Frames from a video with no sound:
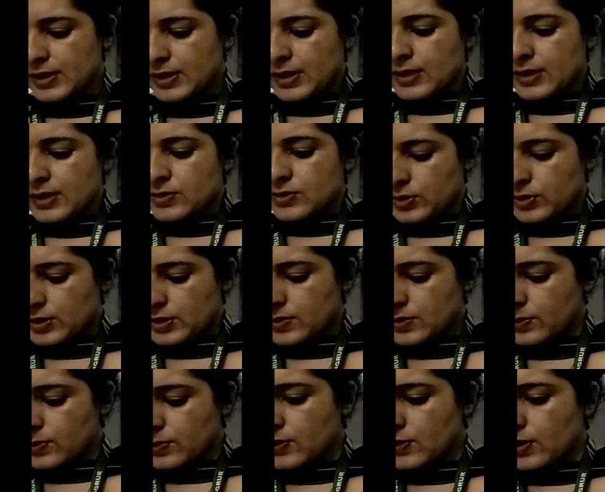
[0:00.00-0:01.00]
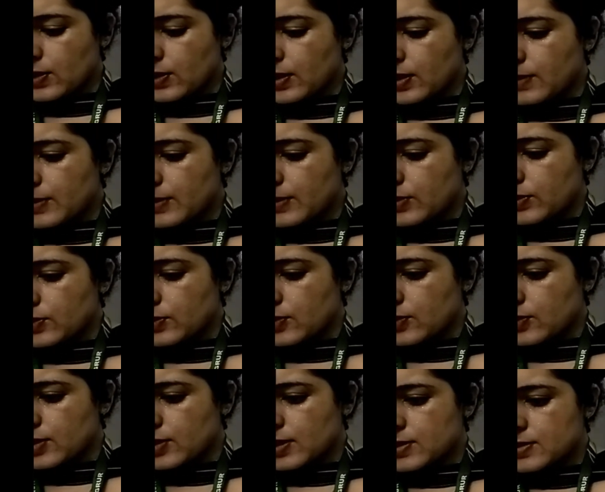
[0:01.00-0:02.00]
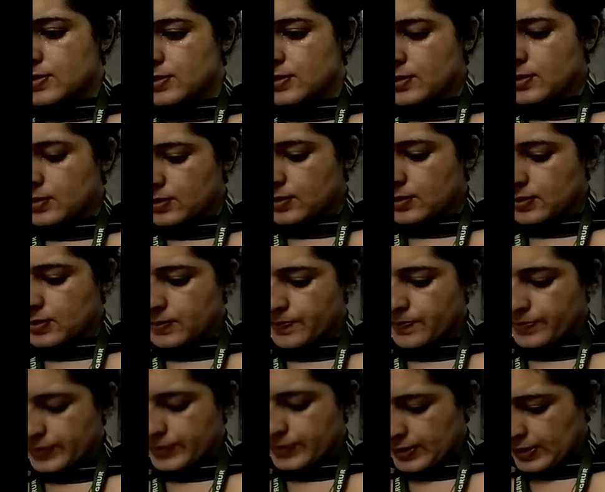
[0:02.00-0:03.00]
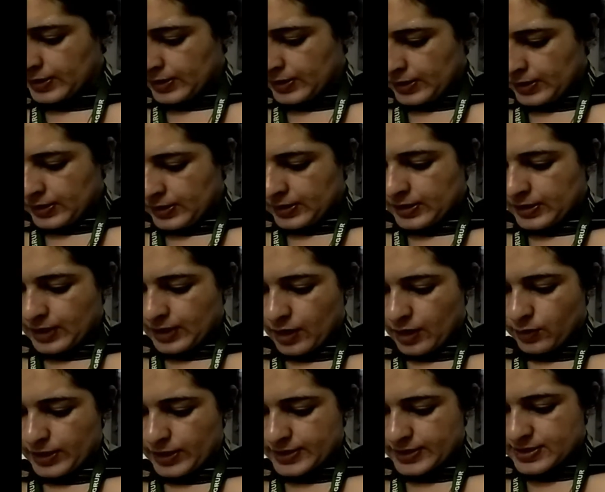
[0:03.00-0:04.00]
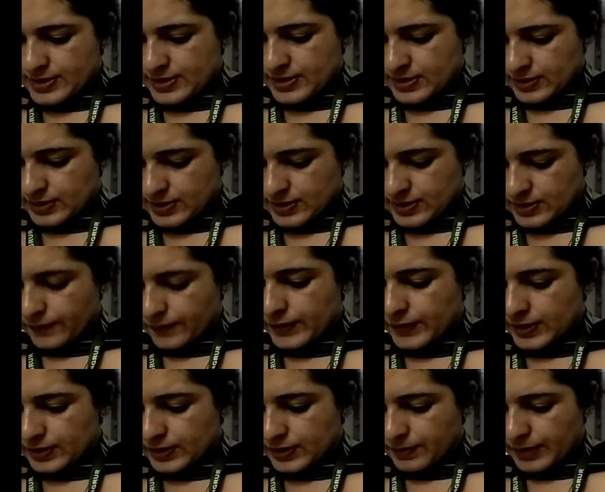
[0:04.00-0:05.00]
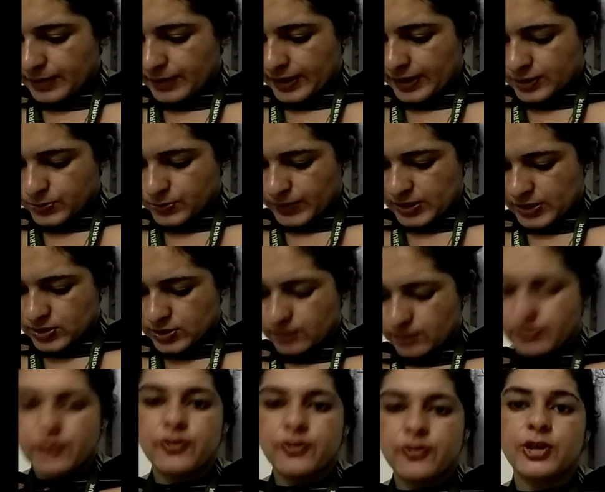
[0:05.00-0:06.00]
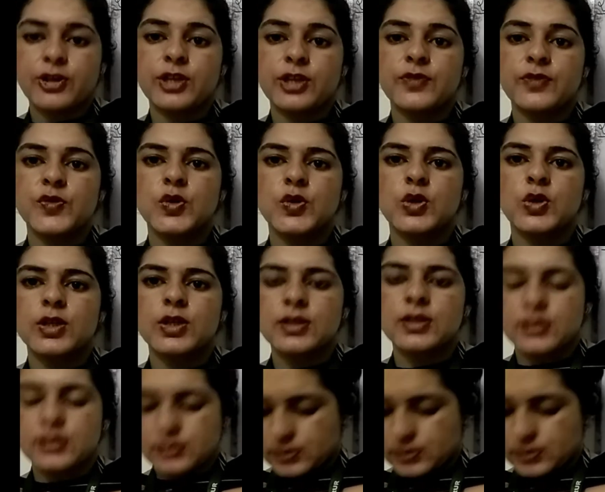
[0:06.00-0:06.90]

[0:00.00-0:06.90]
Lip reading: So this was all about question answers. Now let's discuss the fill in the blanks, page number 44.